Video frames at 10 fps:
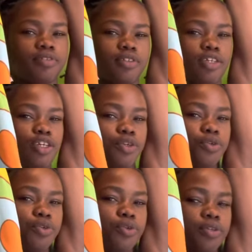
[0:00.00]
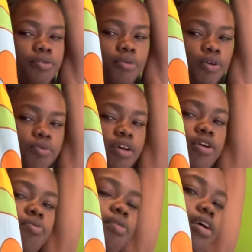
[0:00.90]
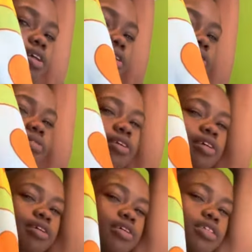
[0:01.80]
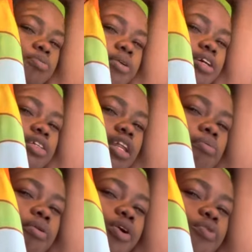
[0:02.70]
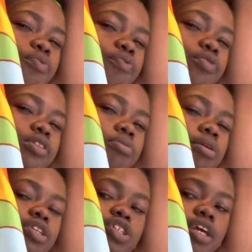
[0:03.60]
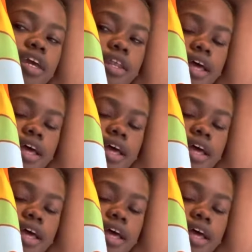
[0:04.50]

Cute. I'm gonna wear it with the zipper that I bought to match it